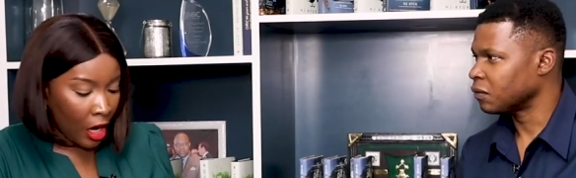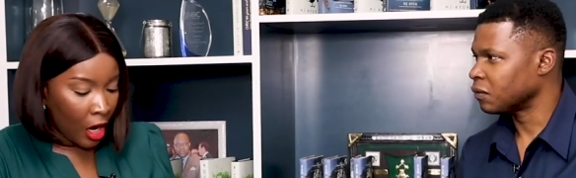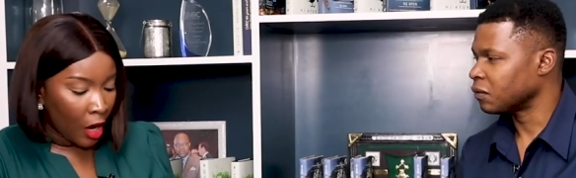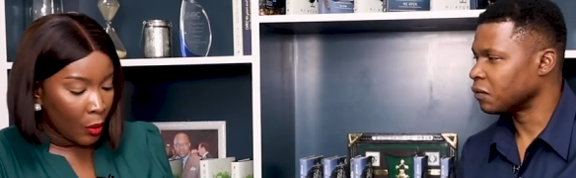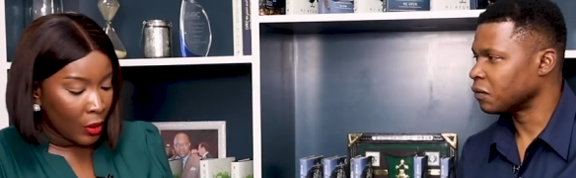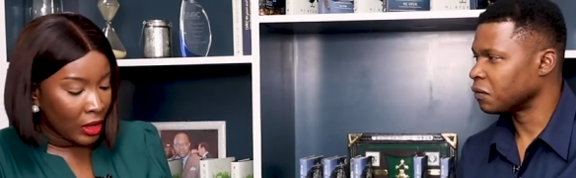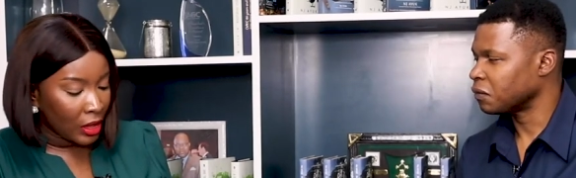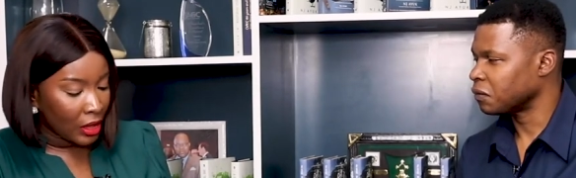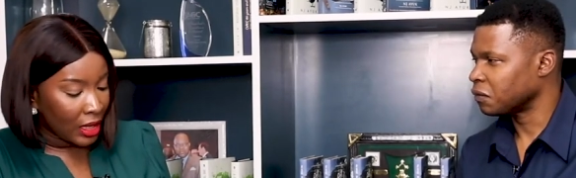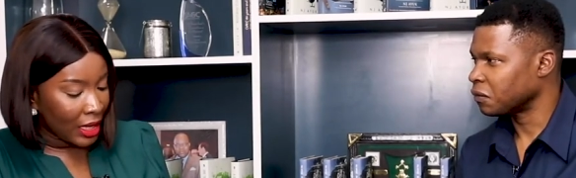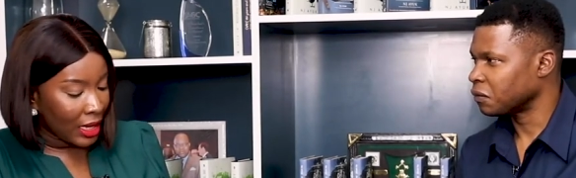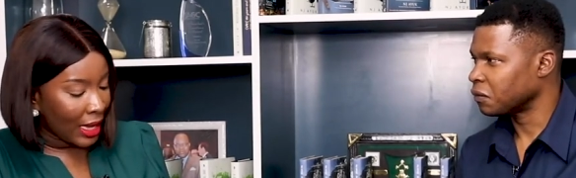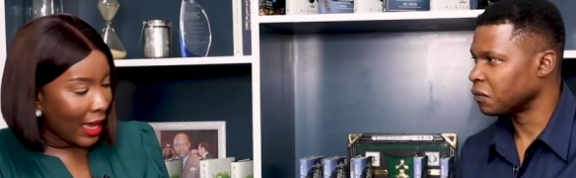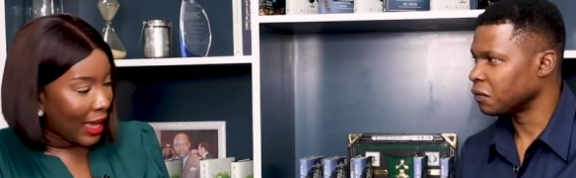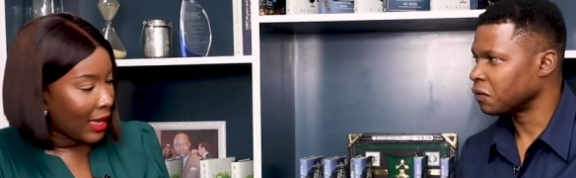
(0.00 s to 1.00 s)
Speaker 1: Are we
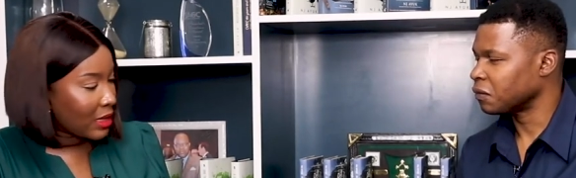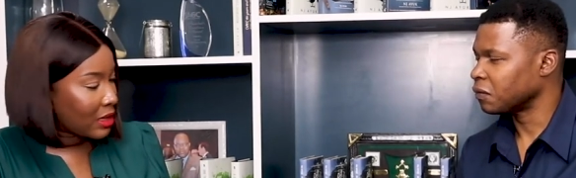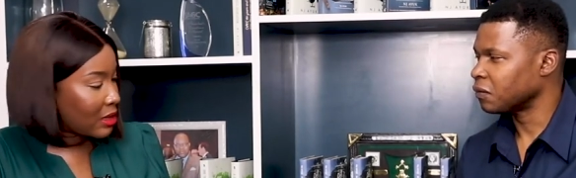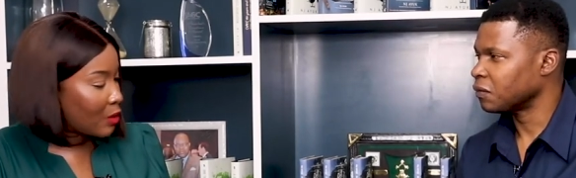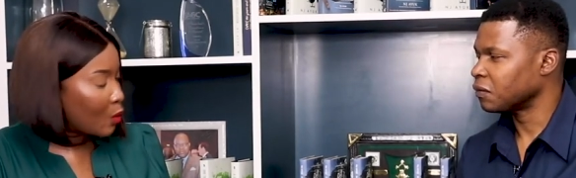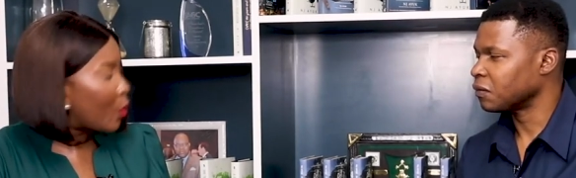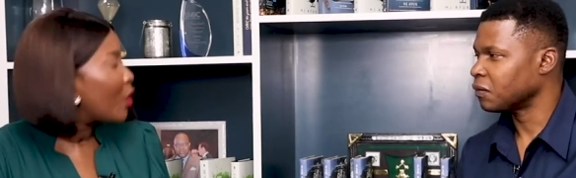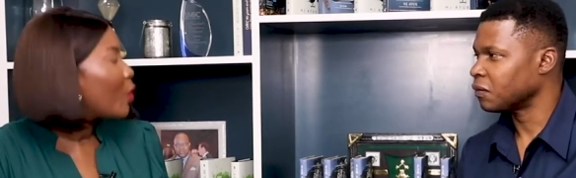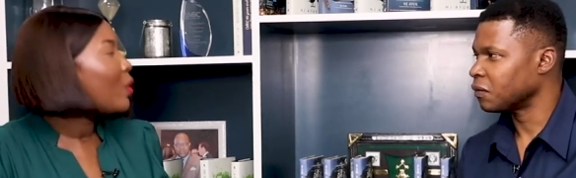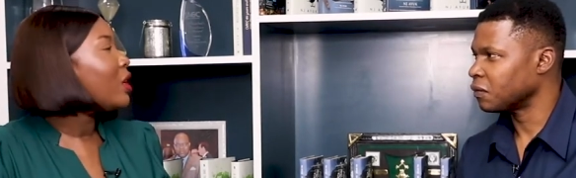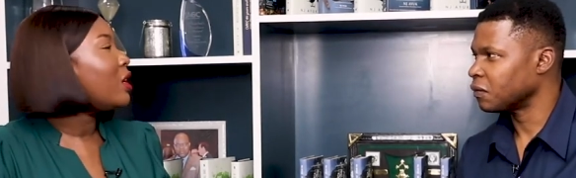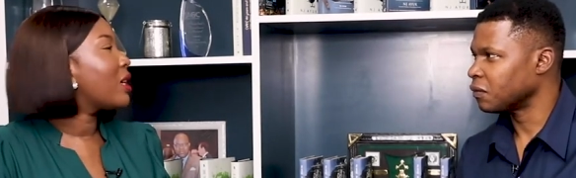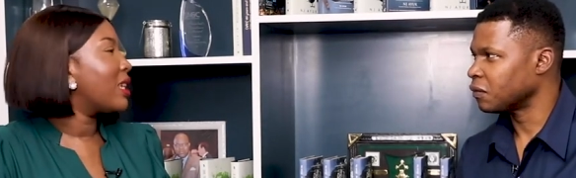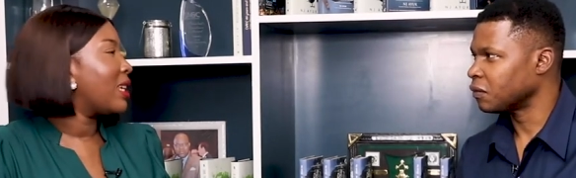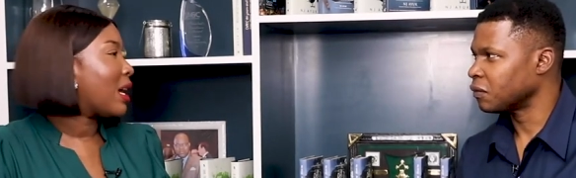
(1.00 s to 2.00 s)
looking at what are we
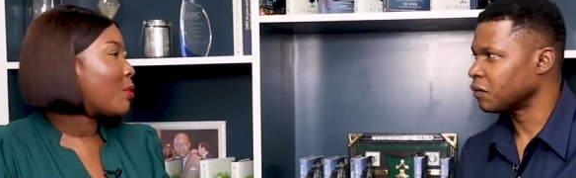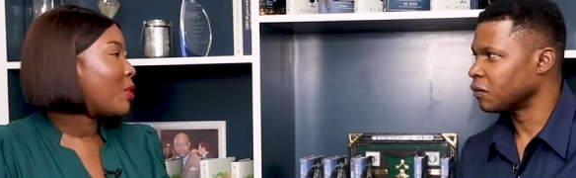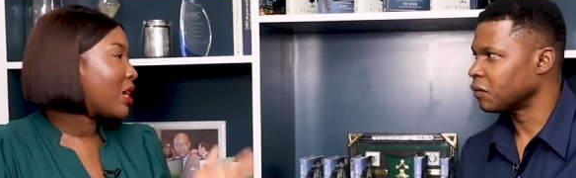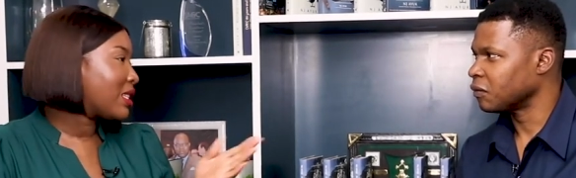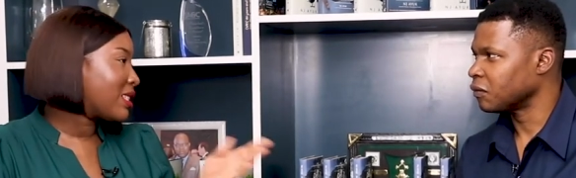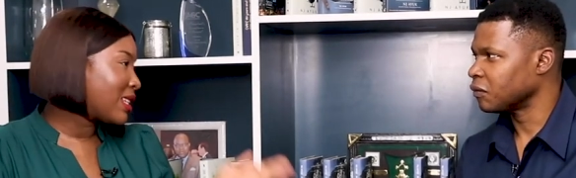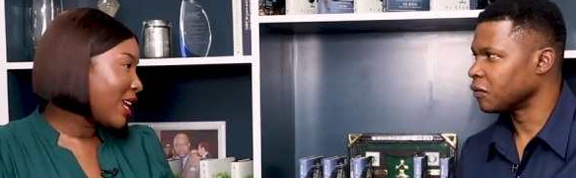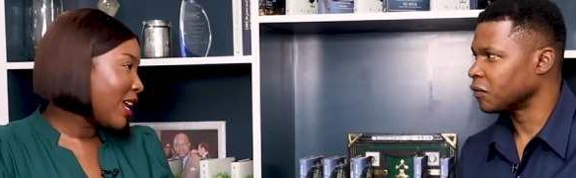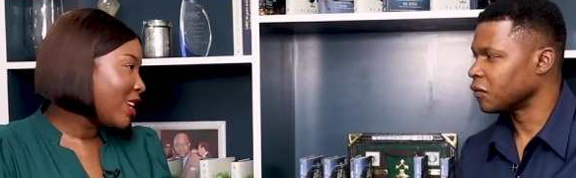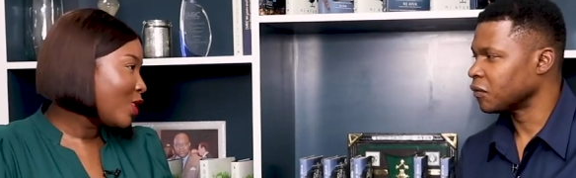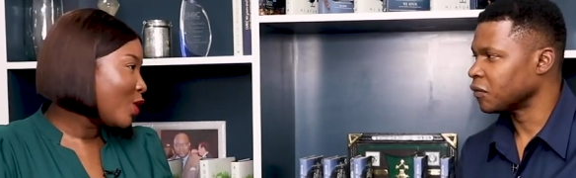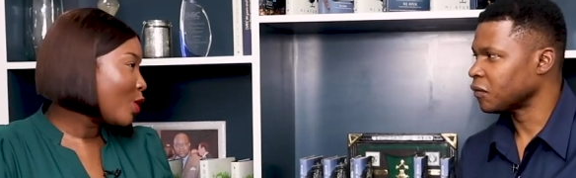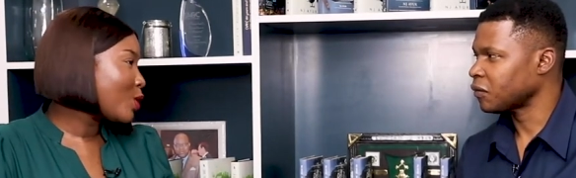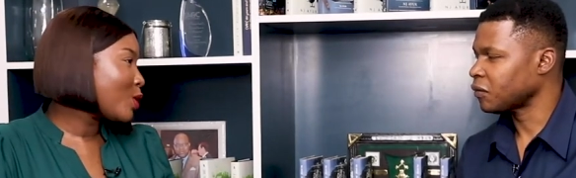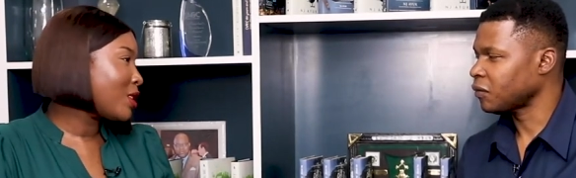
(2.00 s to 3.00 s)
looking at? Because again,
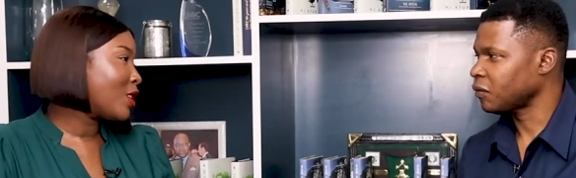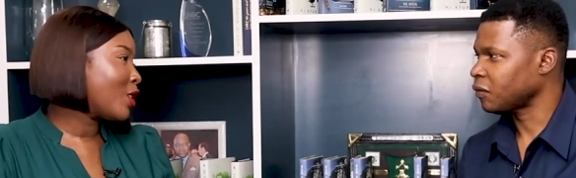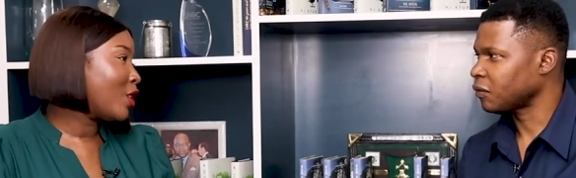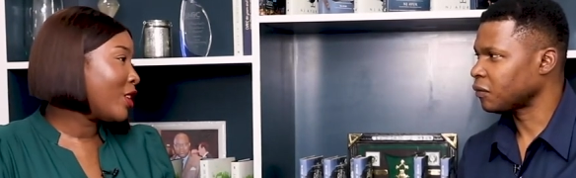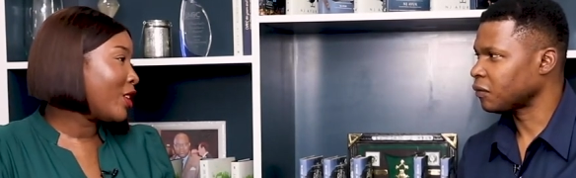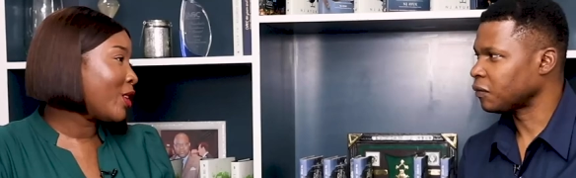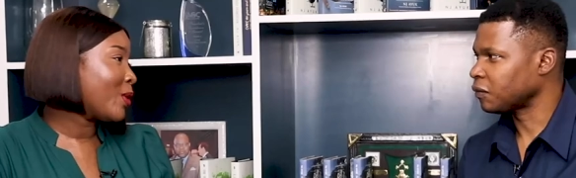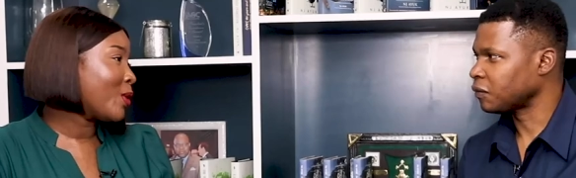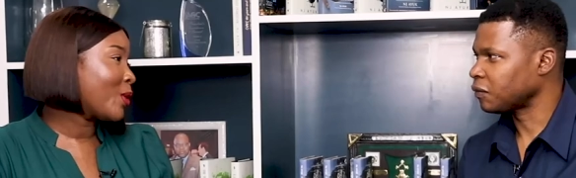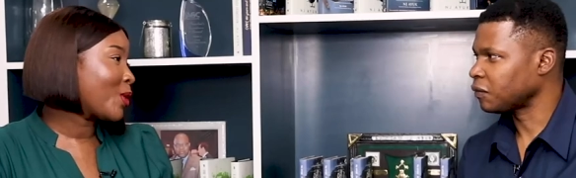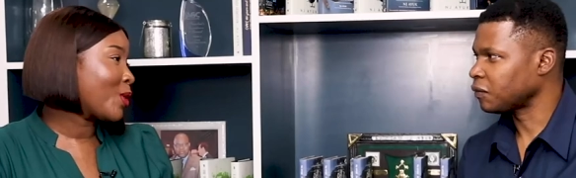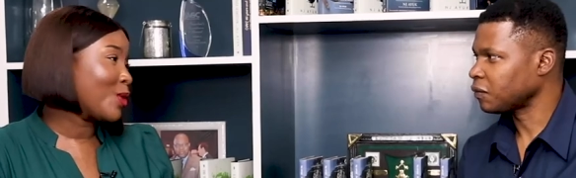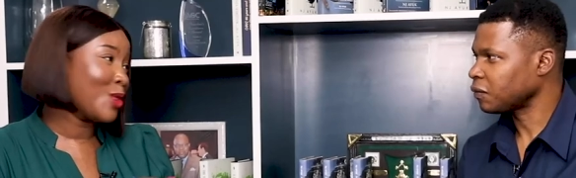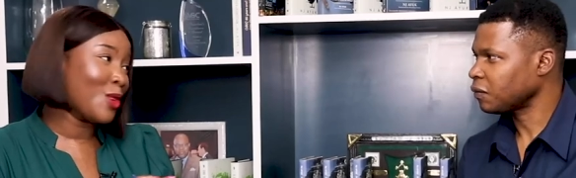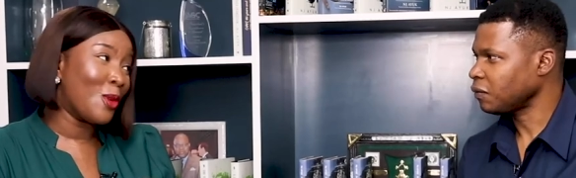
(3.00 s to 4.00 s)
you also said earlier,
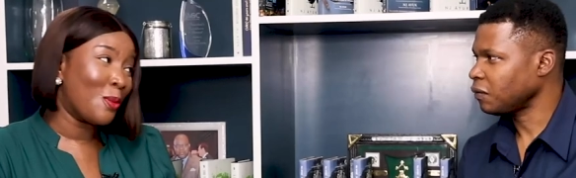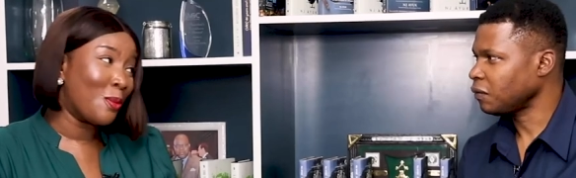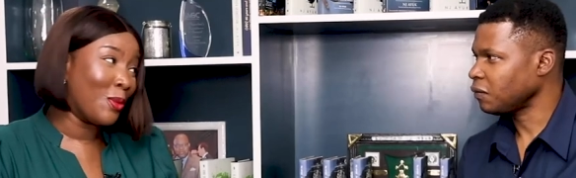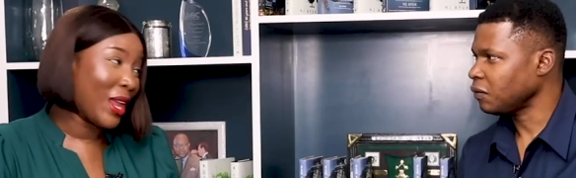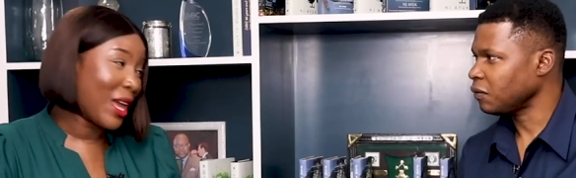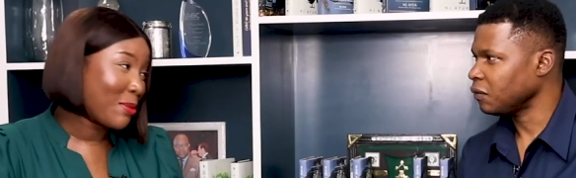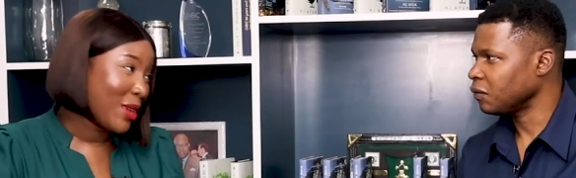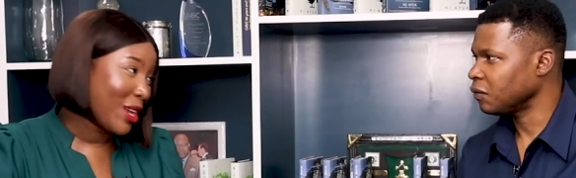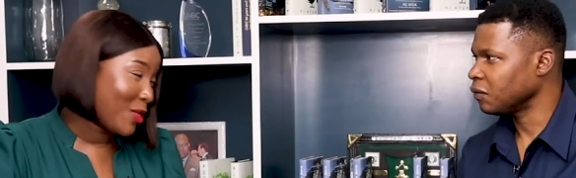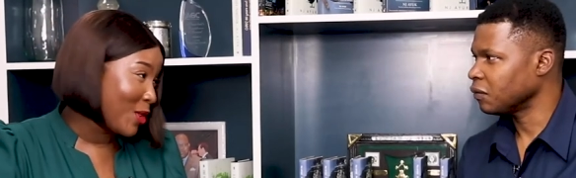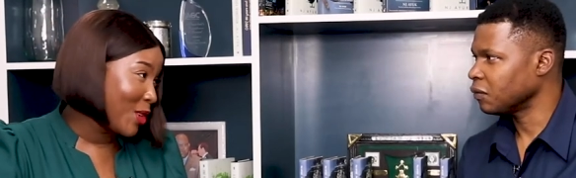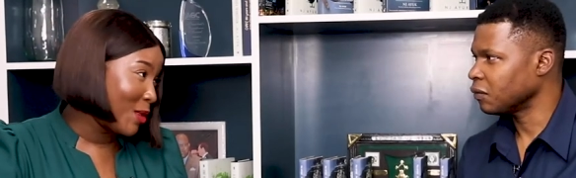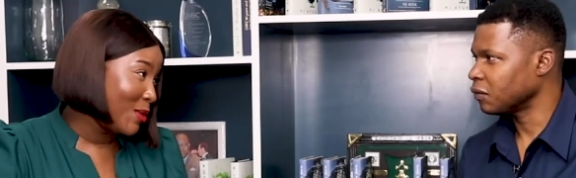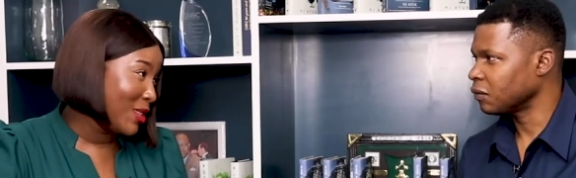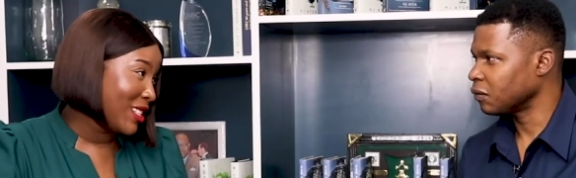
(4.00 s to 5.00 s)
there's no Black
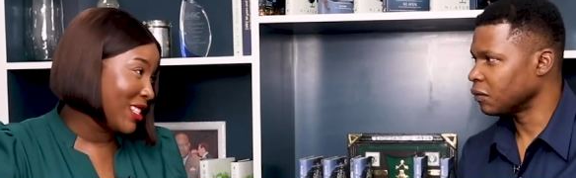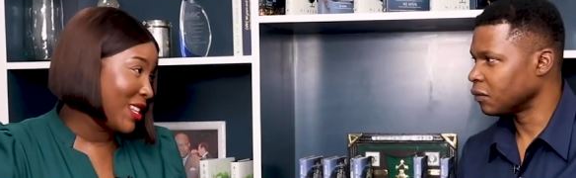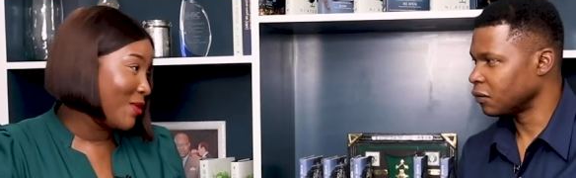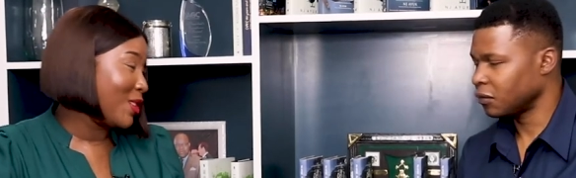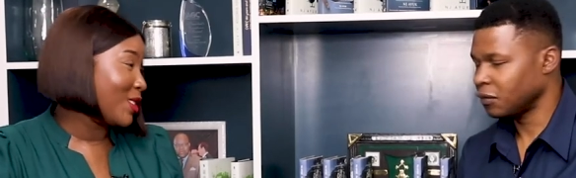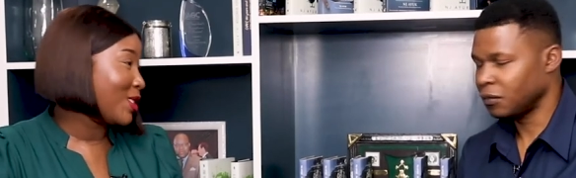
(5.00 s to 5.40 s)
Panther coming to save